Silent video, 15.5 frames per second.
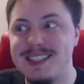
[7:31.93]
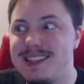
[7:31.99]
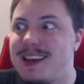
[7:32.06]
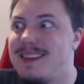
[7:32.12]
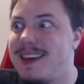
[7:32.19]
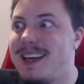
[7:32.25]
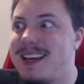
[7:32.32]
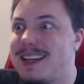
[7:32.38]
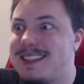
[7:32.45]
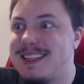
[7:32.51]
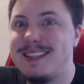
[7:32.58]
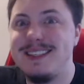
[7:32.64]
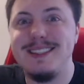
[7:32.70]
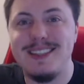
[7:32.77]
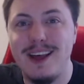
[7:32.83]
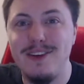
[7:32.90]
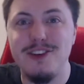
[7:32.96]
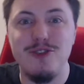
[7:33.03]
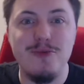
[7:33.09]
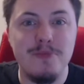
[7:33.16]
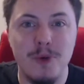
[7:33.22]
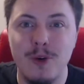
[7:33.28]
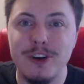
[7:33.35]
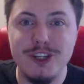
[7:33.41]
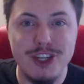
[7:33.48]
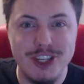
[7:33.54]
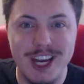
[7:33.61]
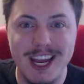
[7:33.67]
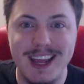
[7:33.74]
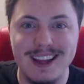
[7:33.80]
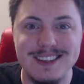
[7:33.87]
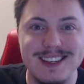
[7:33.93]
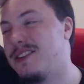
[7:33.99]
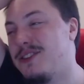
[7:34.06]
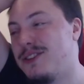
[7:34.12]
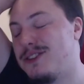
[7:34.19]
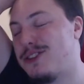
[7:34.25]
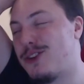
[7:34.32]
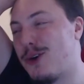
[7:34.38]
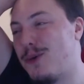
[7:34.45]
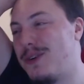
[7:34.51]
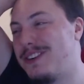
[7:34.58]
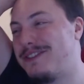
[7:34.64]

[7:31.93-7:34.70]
then they get to sell you more shit. So